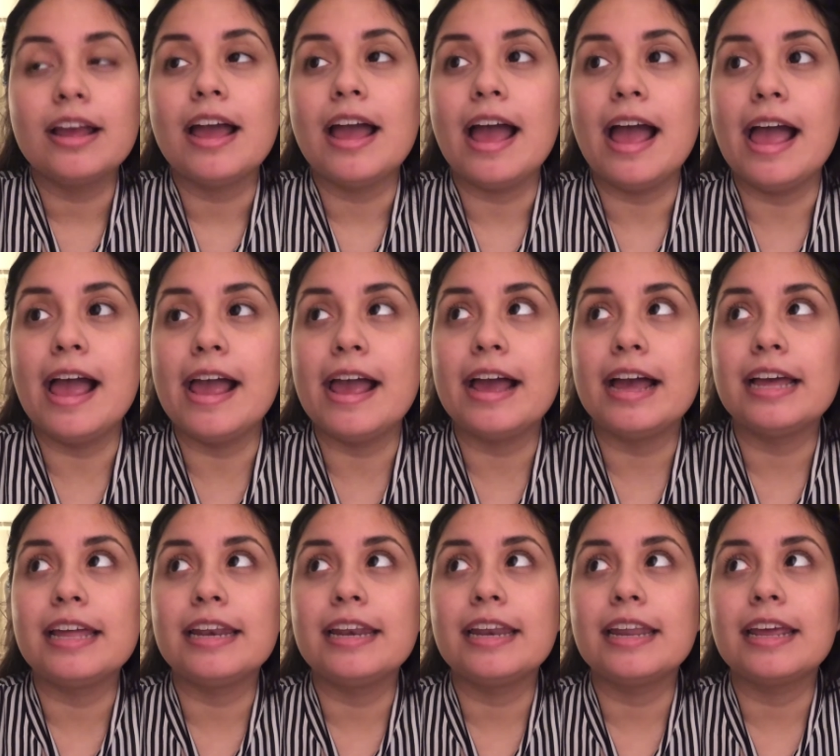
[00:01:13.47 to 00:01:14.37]

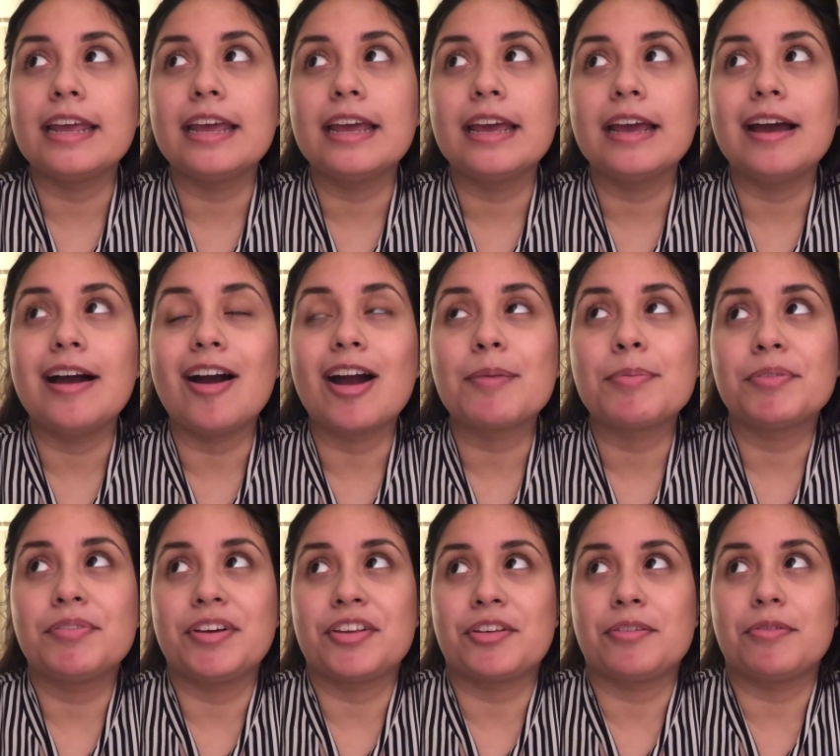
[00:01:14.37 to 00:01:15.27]
and our
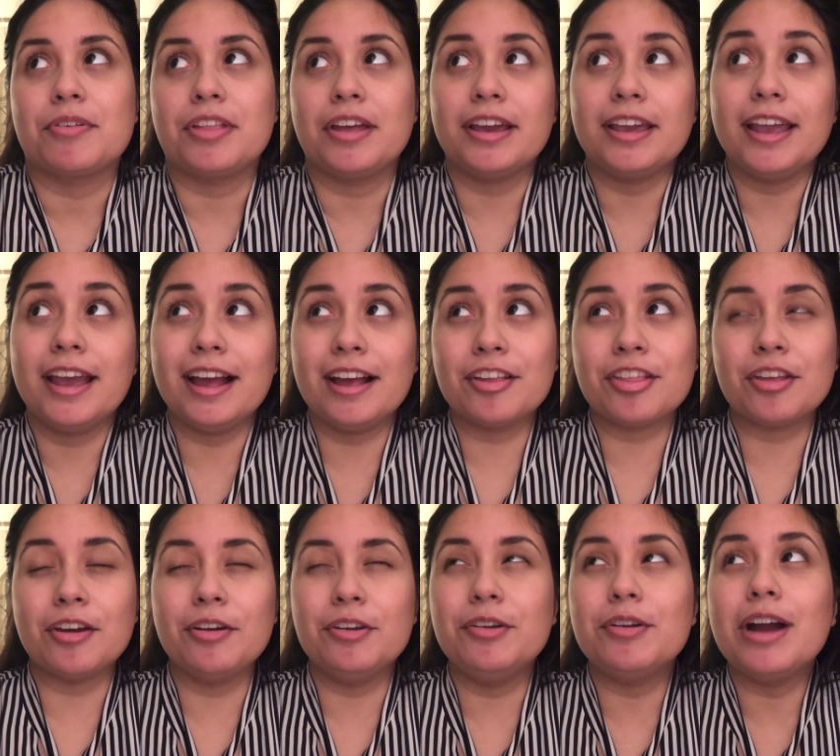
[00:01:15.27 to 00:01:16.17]
professor was like, yeah, so
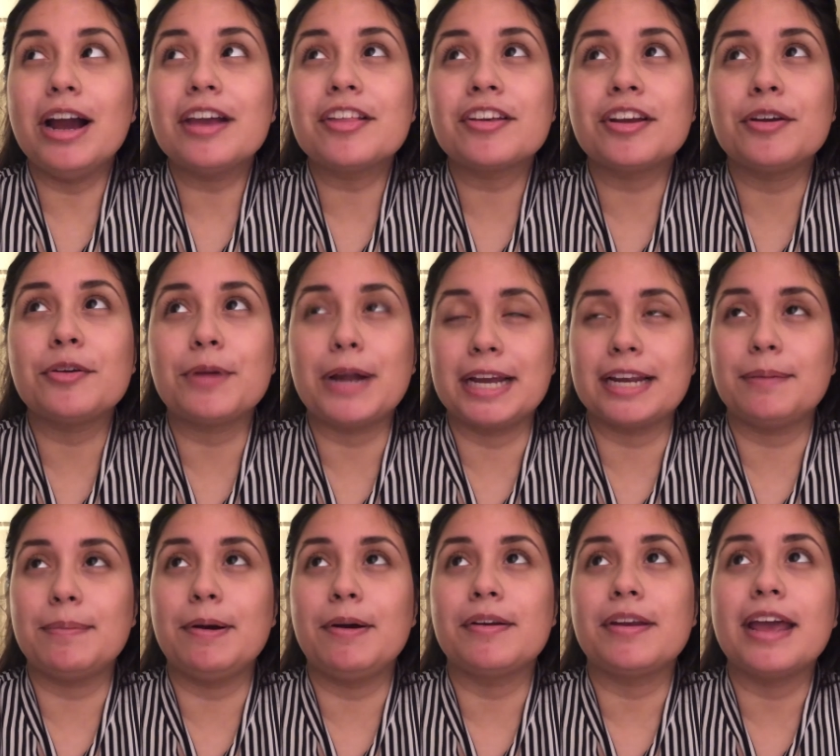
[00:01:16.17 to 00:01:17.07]
you guys can write
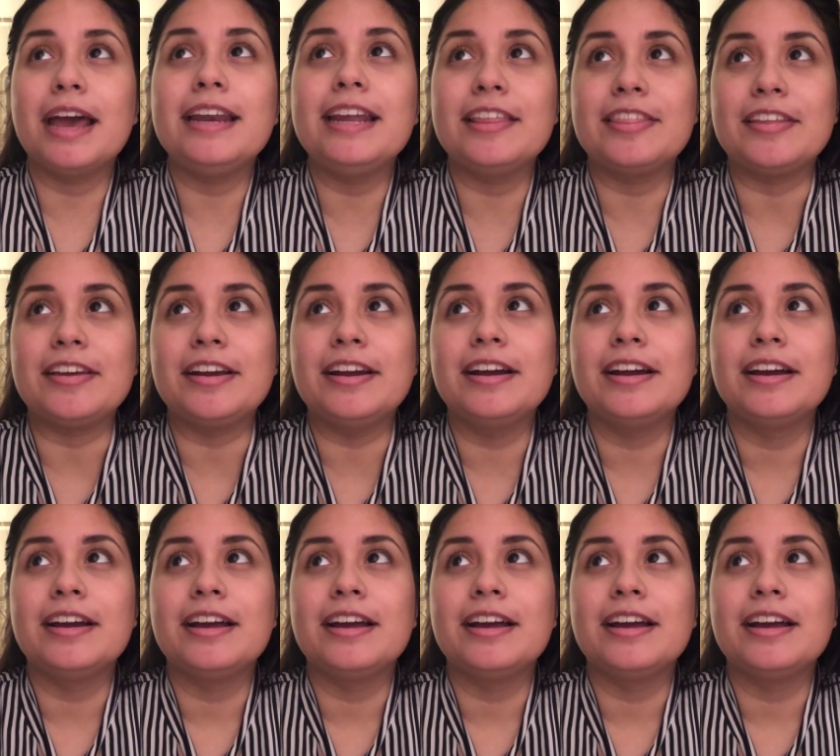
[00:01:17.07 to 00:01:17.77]
about anything